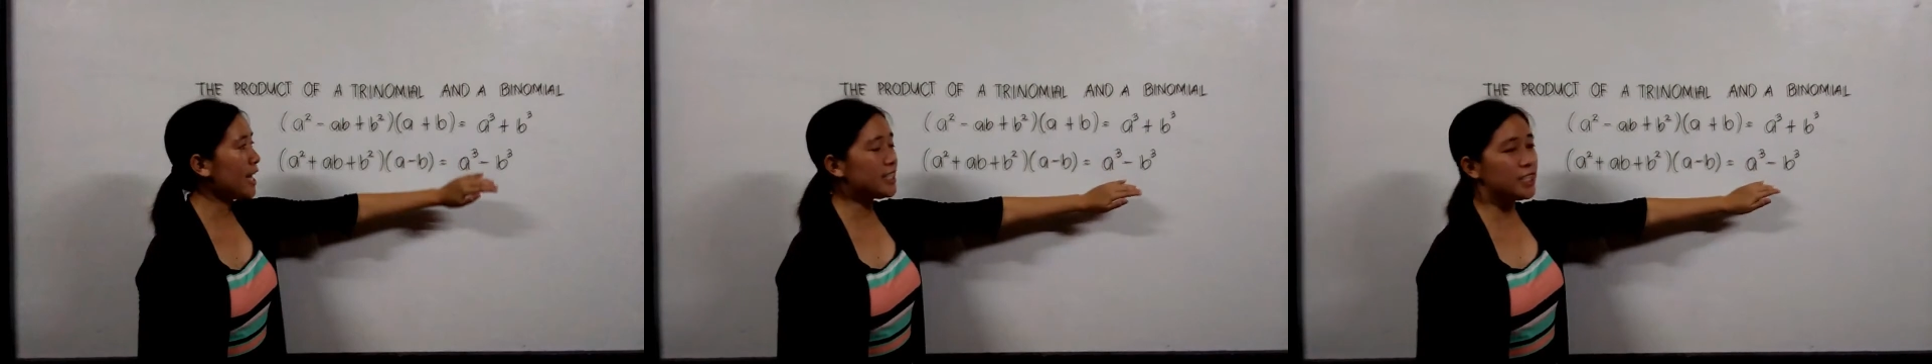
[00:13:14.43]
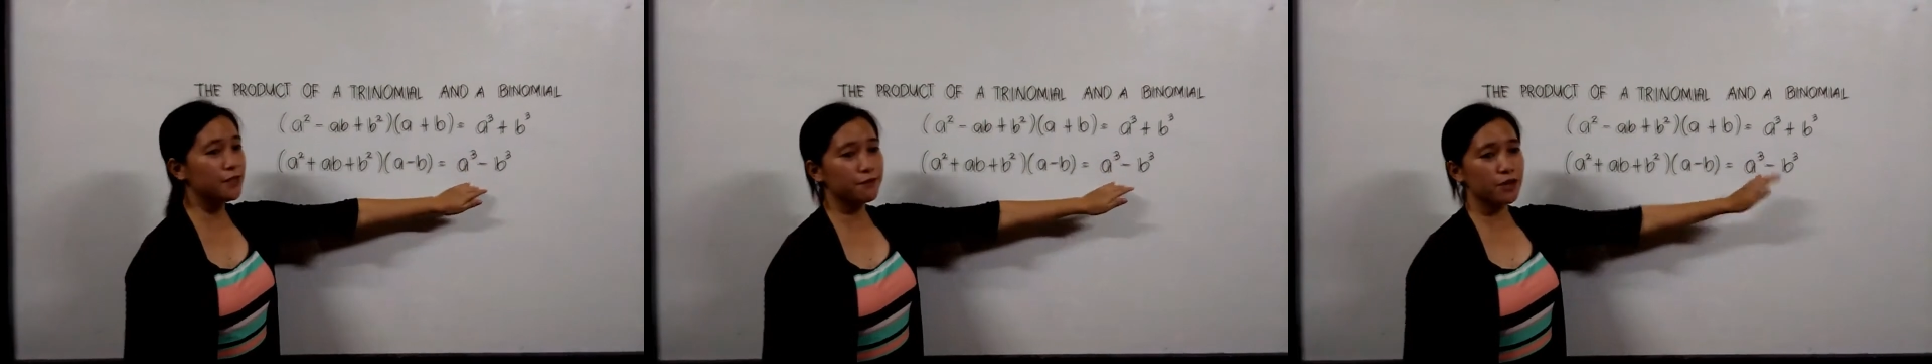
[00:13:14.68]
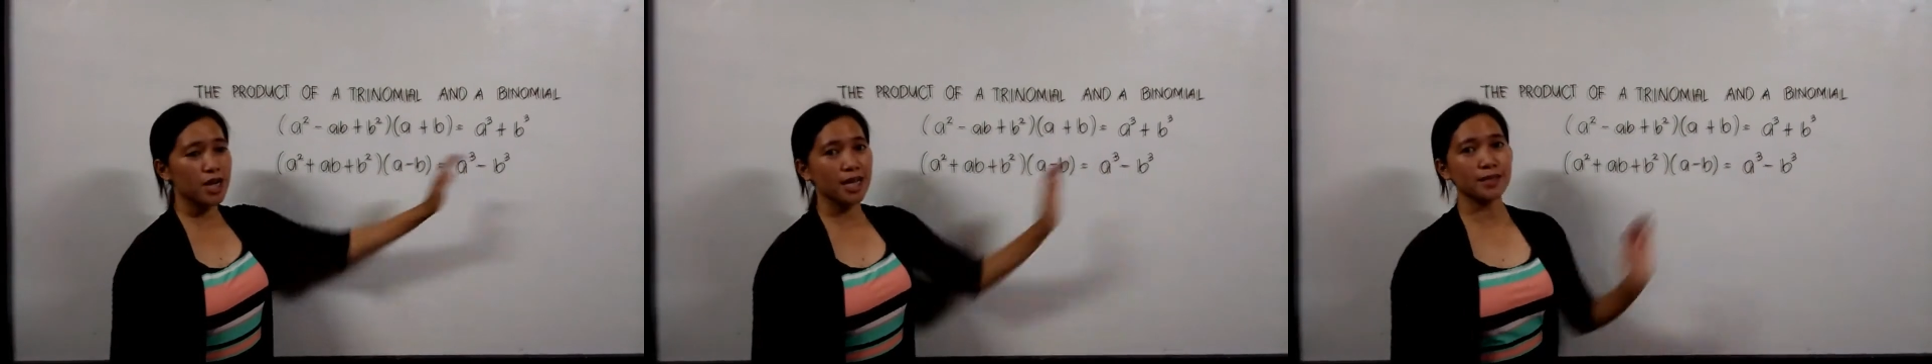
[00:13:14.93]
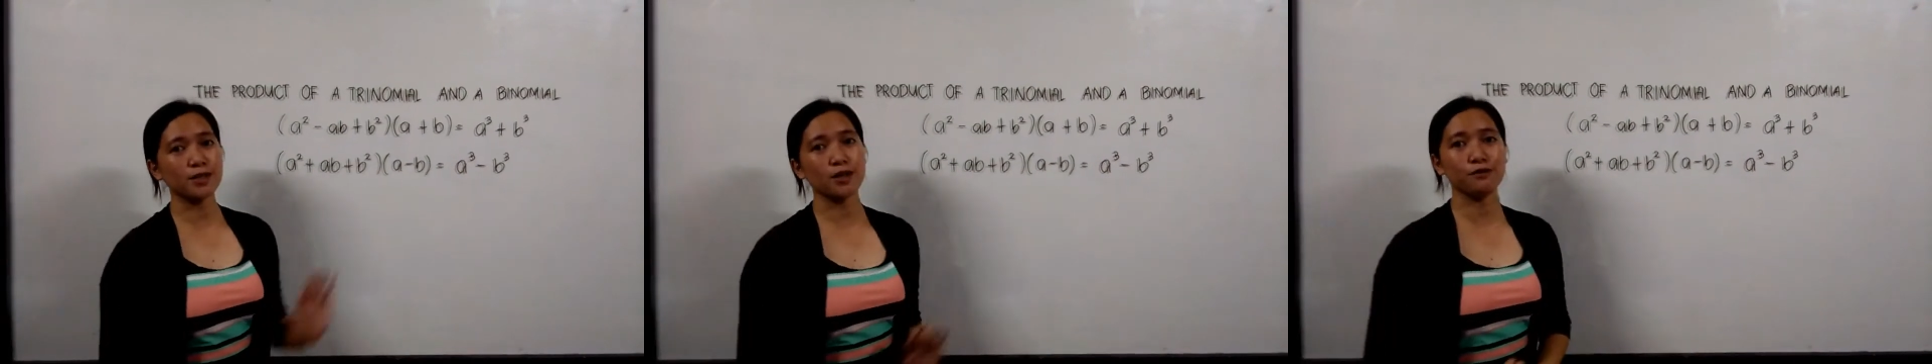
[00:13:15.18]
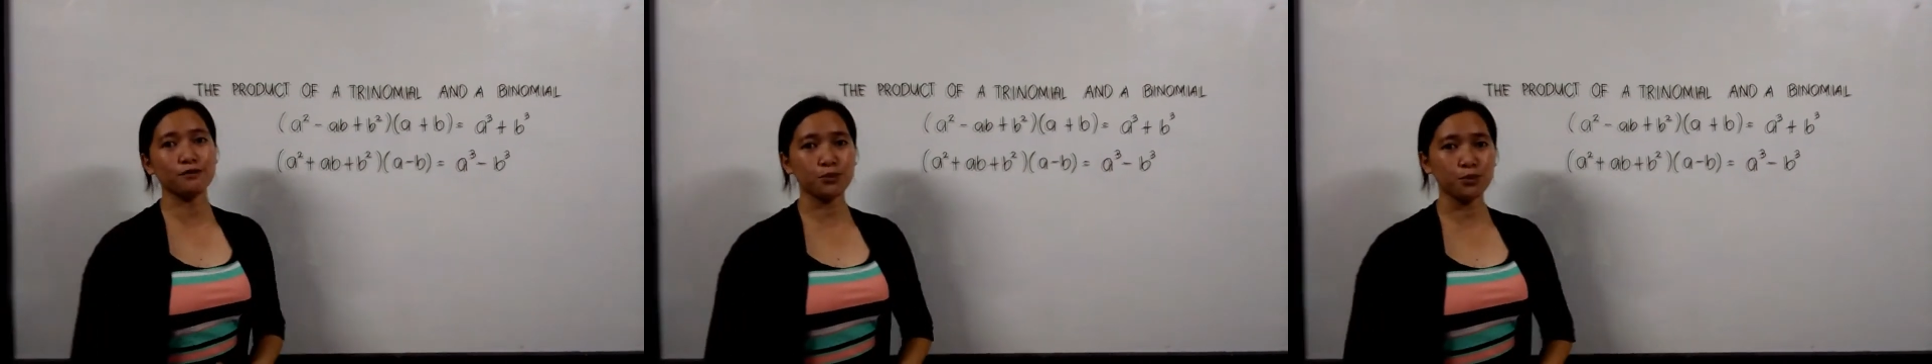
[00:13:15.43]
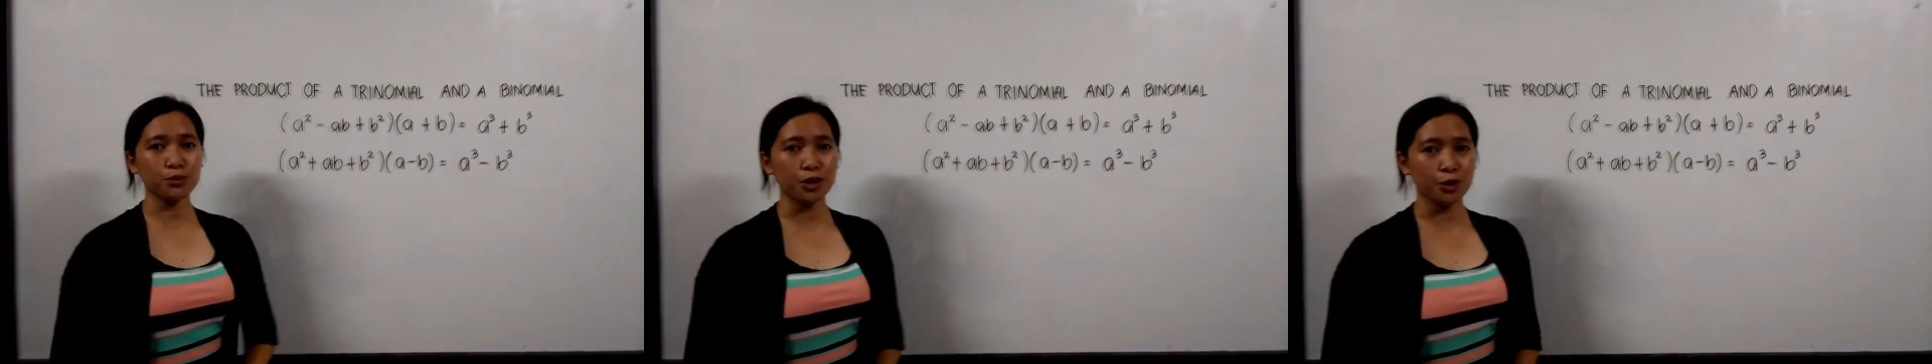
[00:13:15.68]
and difference of
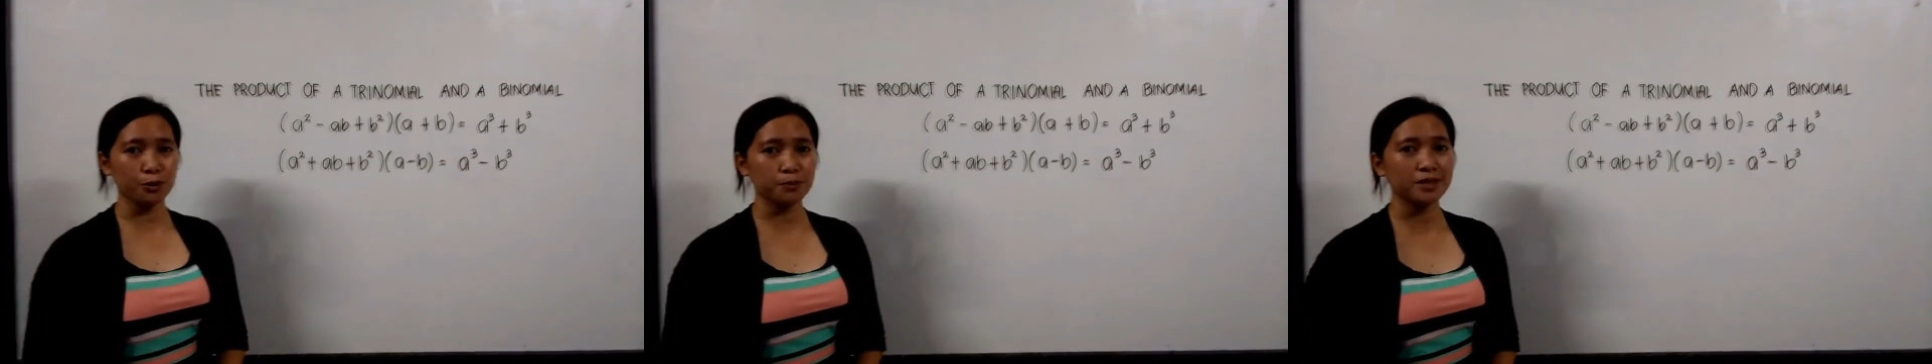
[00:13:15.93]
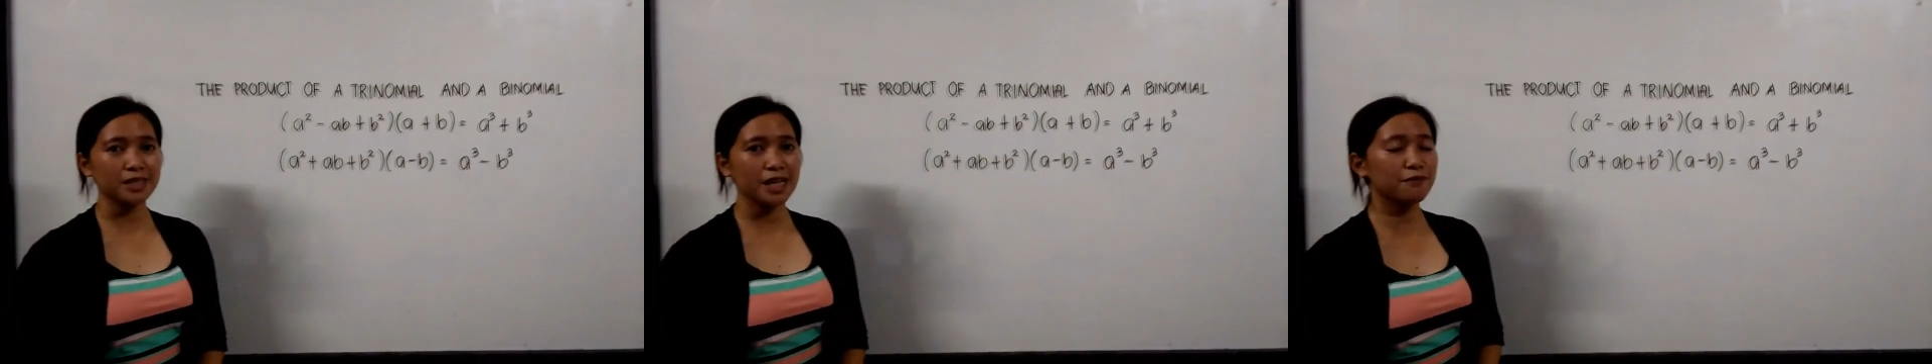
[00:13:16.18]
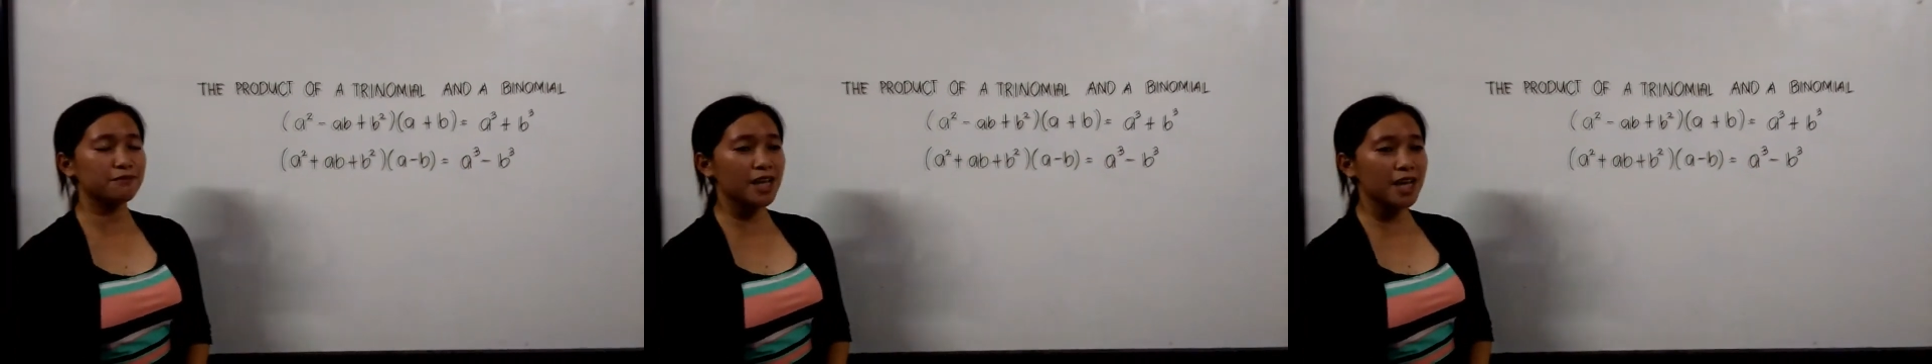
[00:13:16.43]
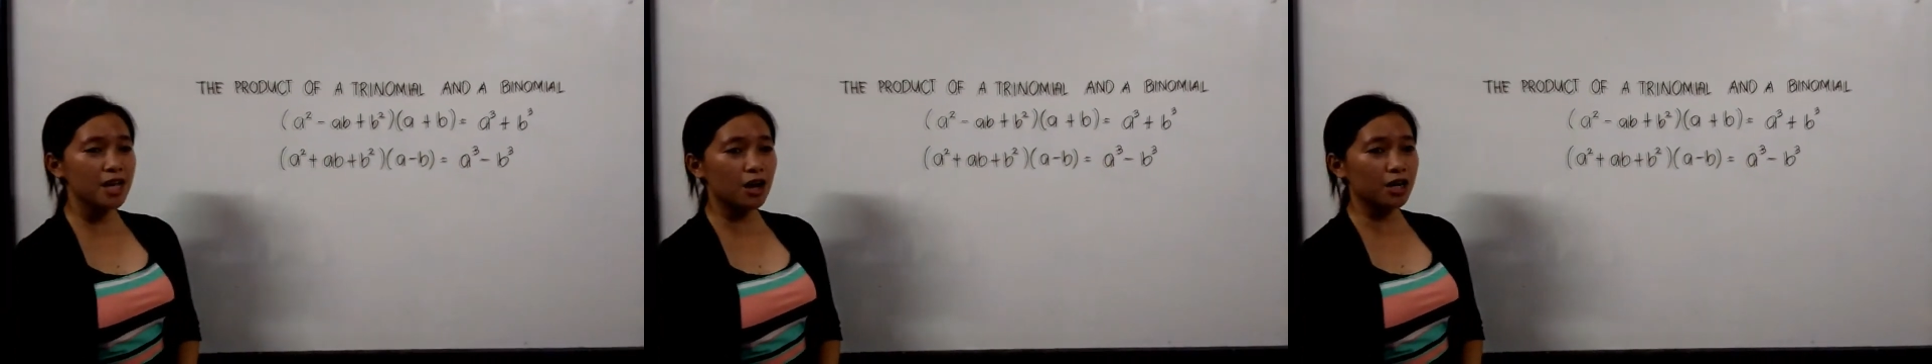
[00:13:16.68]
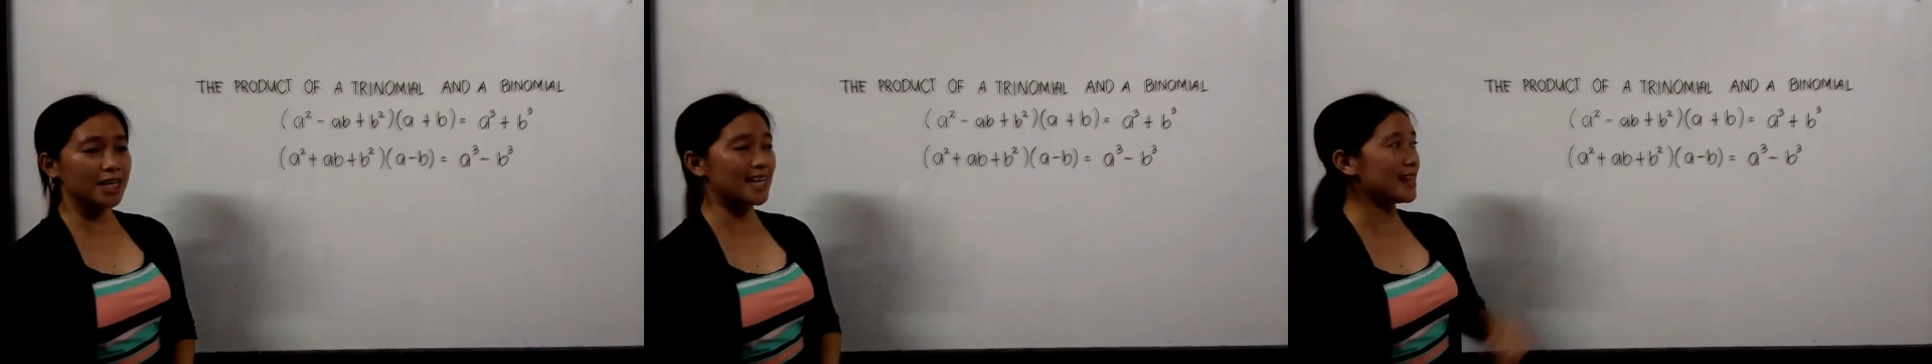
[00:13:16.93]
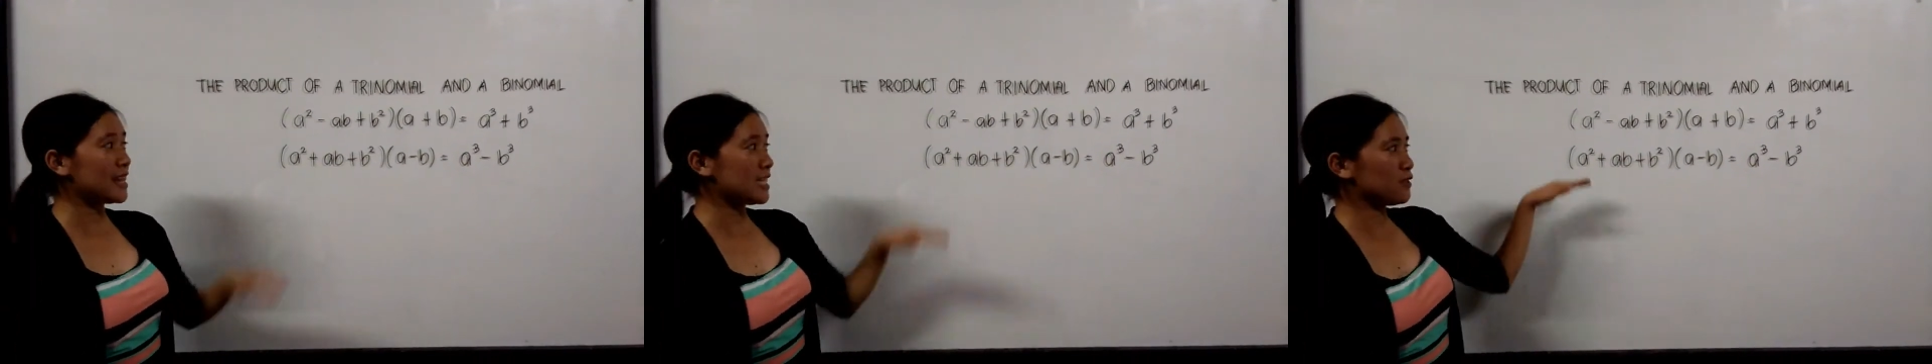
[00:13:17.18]
two cubes if they are
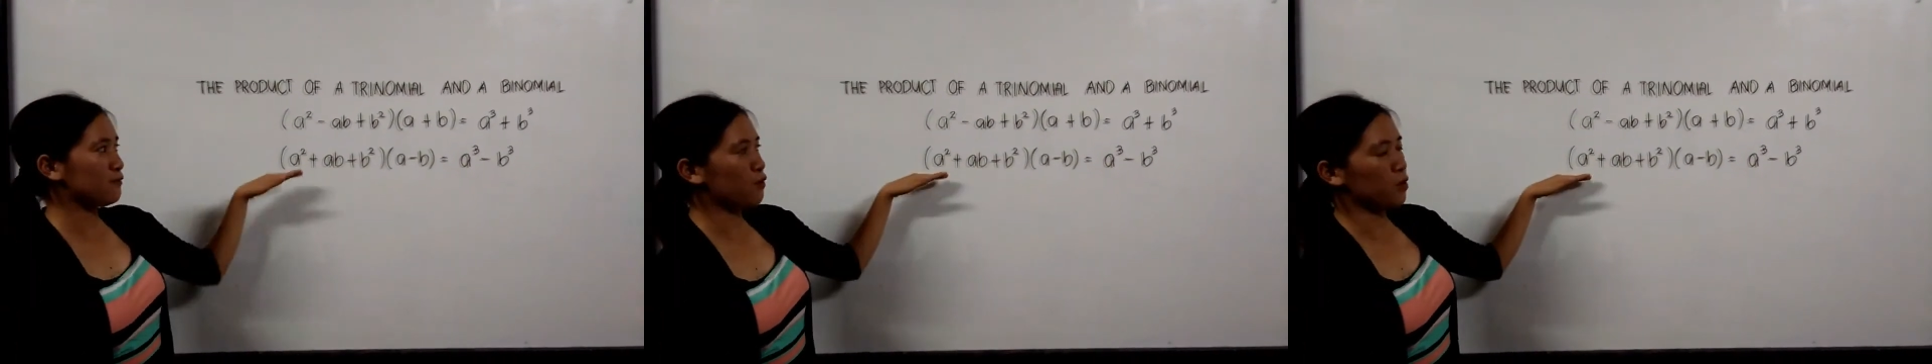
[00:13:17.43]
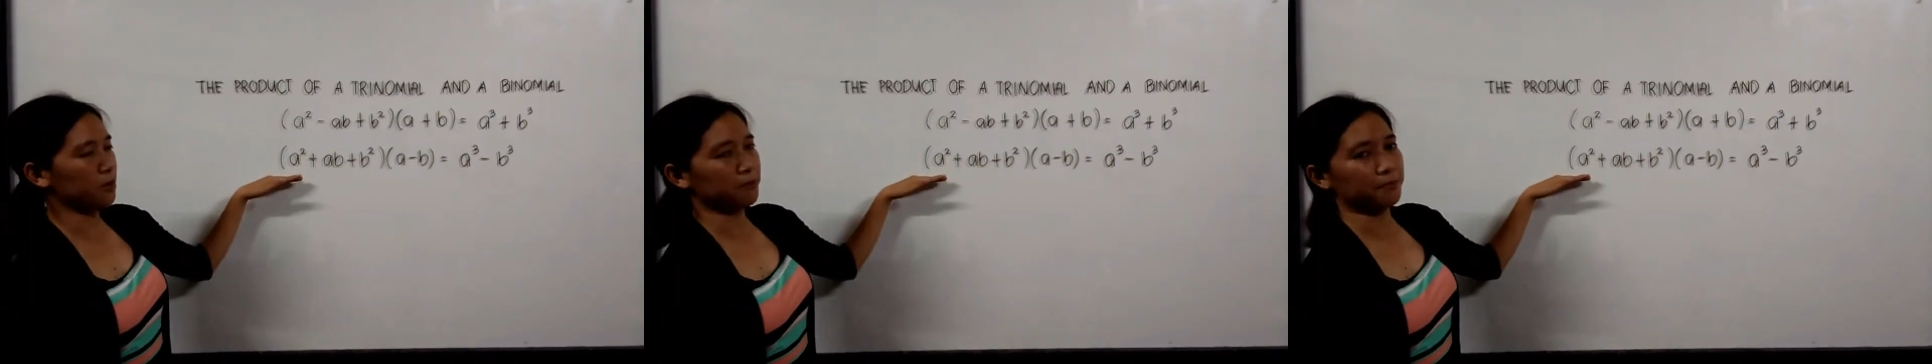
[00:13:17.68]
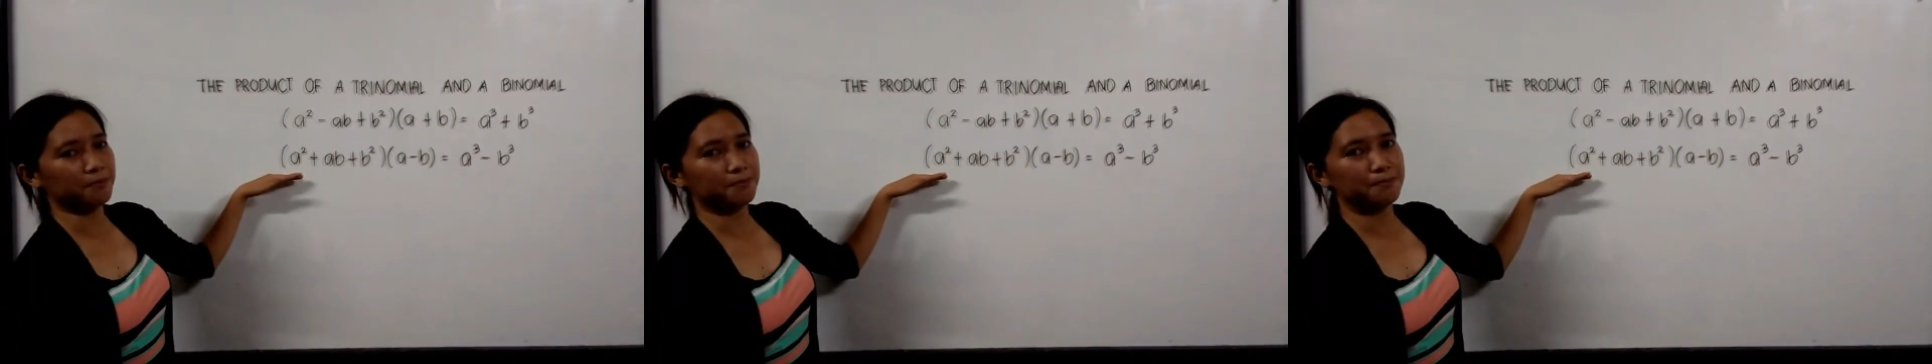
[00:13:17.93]
in this form.